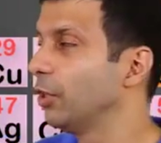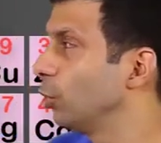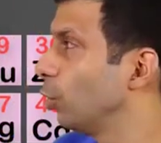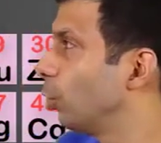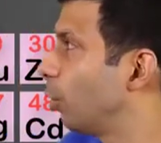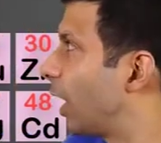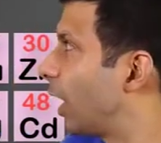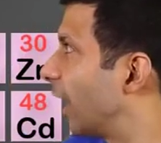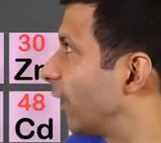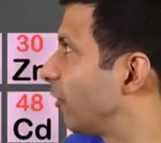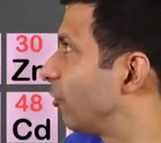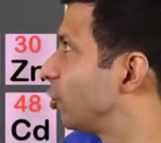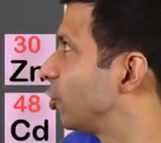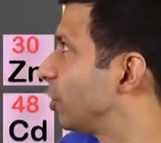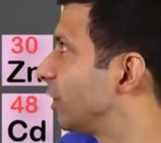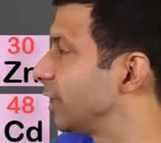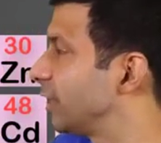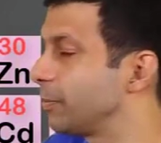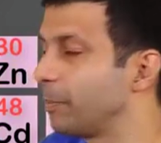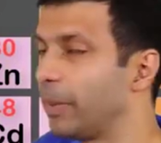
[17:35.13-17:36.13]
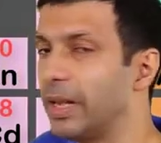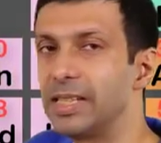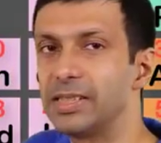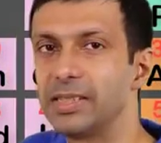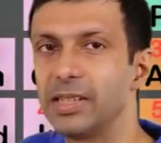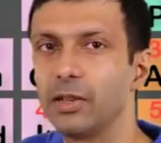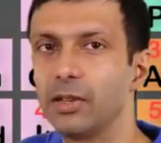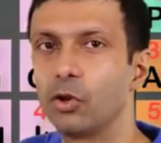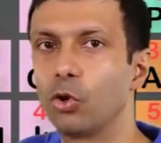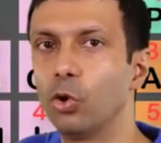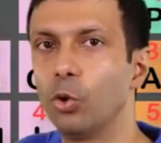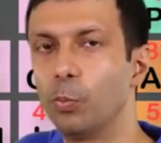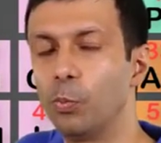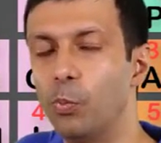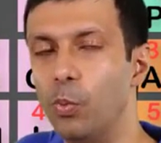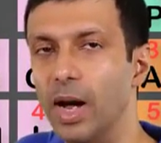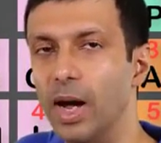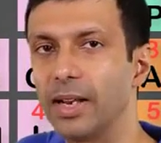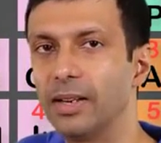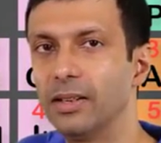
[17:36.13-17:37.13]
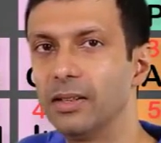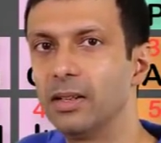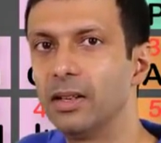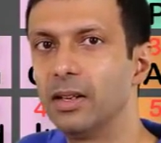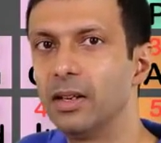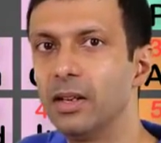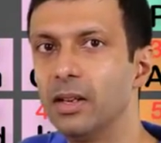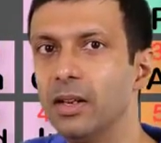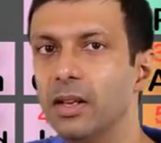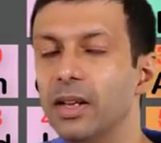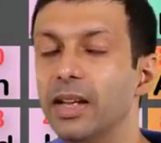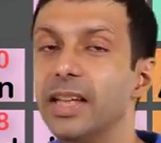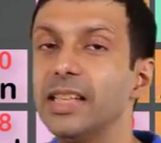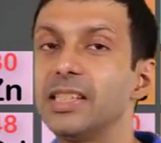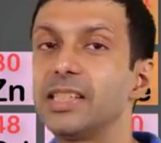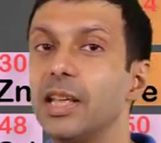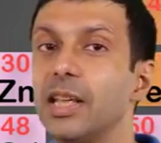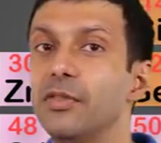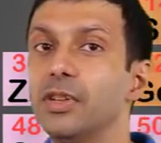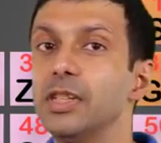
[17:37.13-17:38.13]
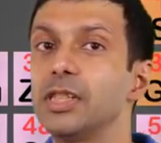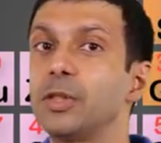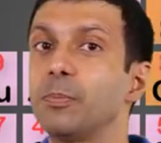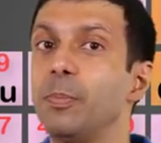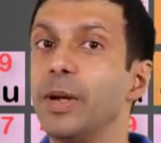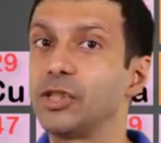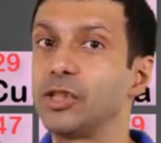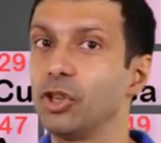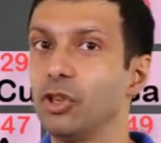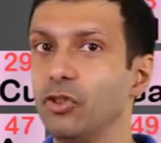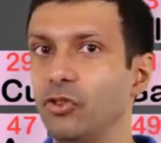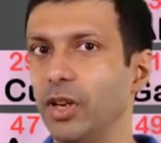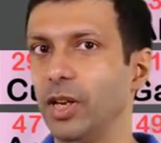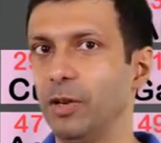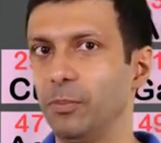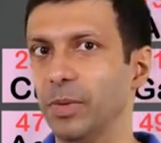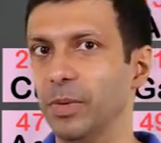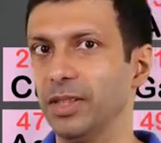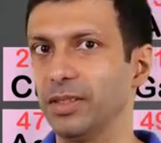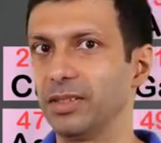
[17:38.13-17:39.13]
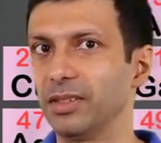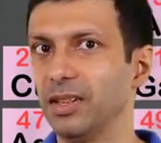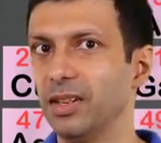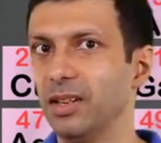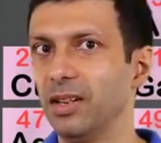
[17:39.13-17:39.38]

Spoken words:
though hydrogen is placed in group 1, it's given special treatment.